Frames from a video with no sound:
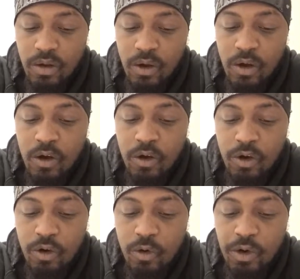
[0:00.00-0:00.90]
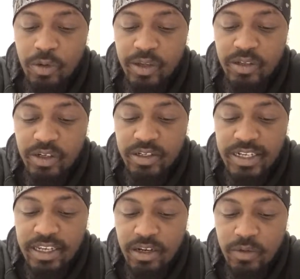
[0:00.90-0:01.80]
All her ornaments are
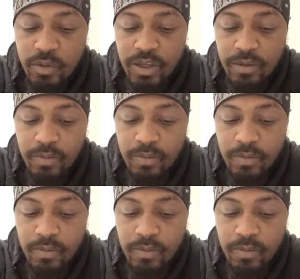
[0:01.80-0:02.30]
taken away.